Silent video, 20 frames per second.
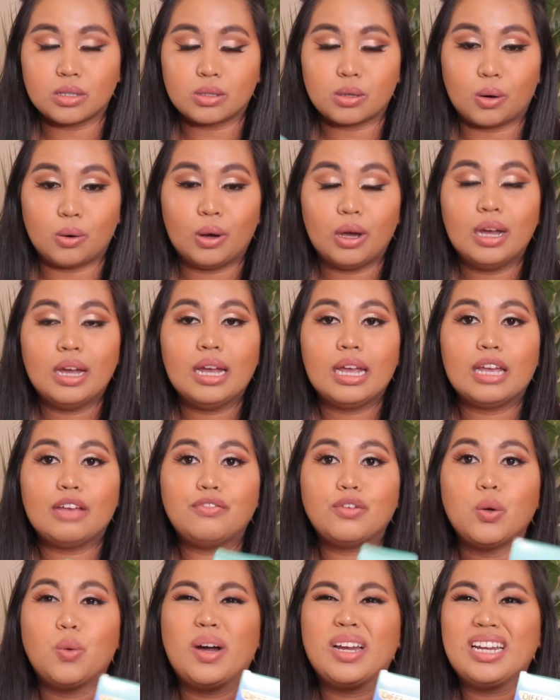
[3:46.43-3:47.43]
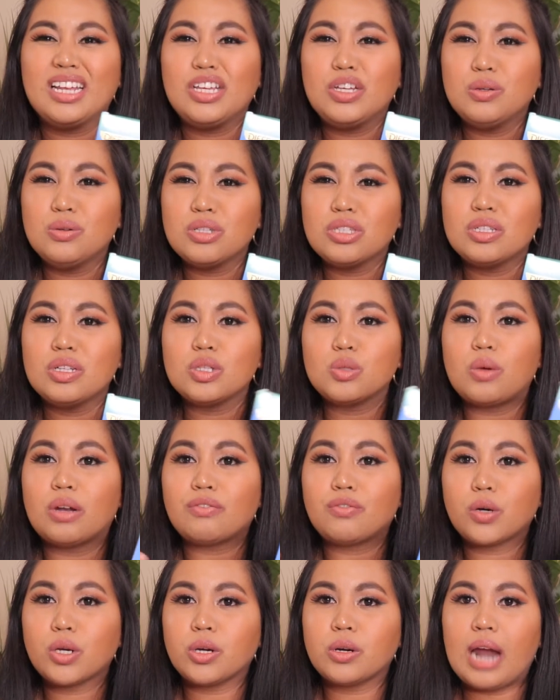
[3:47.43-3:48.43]
So if you want to use this
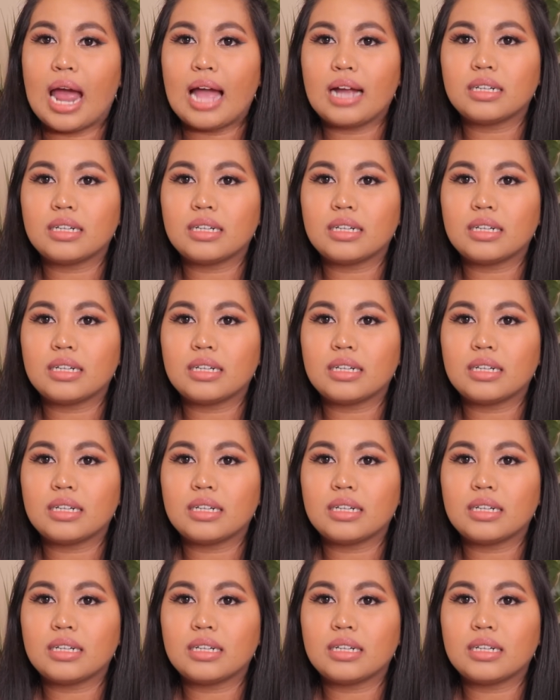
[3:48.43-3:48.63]
one for your